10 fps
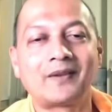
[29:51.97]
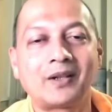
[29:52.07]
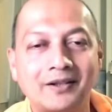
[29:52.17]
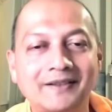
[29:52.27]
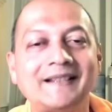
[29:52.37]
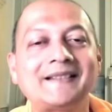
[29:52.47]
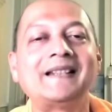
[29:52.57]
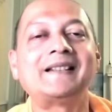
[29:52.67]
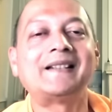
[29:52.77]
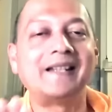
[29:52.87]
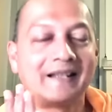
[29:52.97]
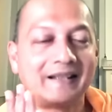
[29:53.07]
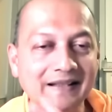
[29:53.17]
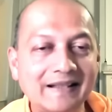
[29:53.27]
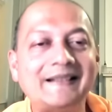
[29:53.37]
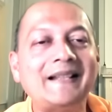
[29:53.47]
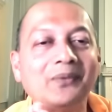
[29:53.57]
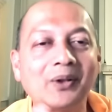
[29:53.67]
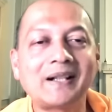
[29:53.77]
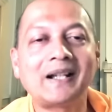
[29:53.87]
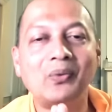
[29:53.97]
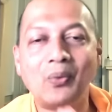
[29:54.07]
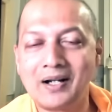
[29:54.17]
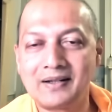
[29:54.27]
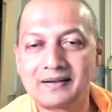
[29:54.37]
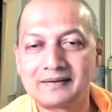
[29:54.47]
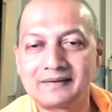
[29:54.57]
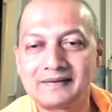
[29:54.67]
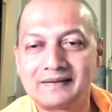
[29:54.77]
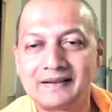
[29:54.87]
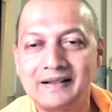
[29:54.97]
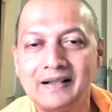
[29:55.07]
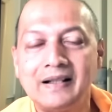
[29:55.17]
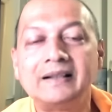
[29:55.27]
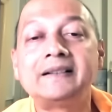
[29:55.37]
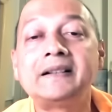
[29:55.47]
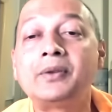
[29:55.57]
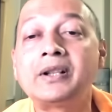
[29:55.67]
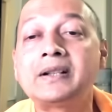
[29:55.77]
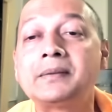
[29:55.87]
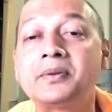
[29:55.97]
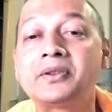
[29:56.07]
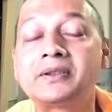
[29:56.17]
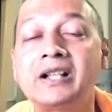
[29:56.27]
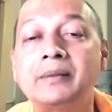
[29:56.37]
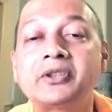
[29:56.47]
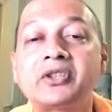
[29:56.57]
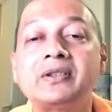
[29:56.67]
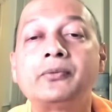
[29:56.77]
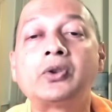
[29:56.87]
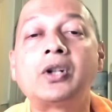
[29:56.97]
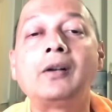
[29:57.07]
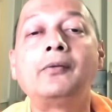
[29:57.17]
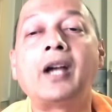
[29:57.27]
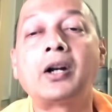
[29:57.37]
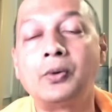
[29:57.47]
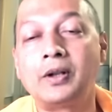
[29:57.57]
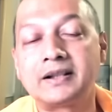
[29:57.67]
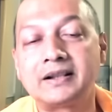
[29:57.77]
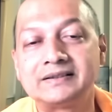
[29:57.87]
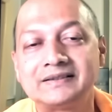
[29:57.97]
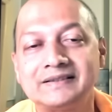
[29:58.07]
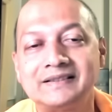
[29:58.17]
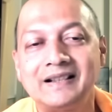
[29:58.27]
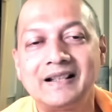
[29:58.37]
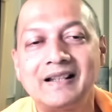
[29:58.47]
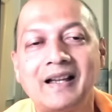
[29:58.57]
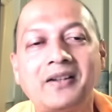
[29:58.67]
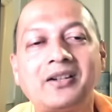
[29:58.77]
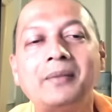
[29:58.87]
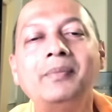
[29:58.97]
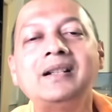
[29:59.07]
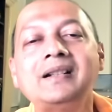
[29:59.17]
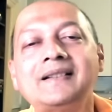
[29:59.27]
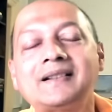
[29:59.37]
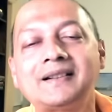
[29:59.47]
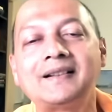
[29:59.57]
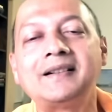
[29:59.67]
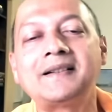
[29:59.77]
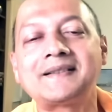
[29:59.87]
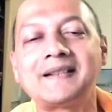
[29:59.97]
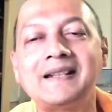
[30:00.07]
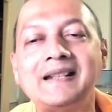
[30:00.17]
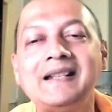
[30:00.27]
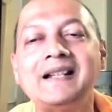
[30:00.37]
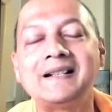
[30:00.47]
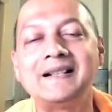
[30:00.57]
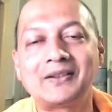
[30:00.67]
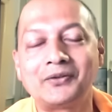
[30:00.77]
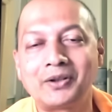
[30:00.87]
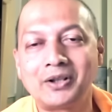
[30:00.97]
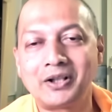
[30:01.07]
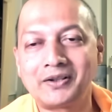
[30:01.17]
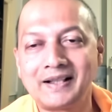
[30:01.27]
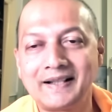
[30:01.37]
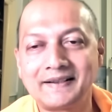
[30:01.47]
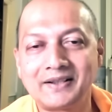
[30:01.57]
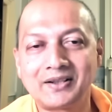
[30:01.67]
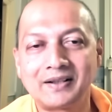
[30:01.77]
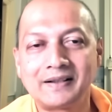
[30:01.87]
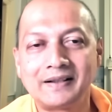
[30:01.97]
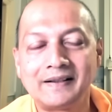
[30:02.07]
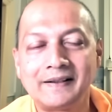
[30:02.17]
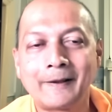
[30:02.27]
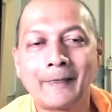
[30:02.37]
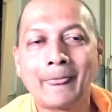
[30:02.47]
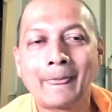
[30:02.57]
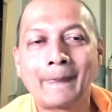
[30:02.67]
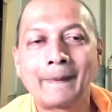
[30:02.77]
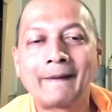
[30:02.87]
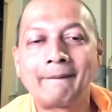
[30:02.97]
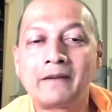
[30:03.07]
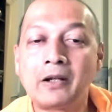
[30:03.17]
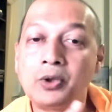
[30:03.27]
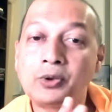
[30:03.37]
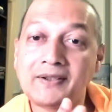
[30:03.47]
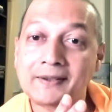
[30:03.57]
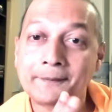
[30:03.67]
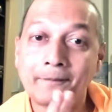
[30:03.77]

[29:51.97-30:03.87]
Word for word: consistently. This is what I want. This is what Sri Ramakrishna would call Vyakulata, a tremendous thirst and eagerness for God realization. Now notice,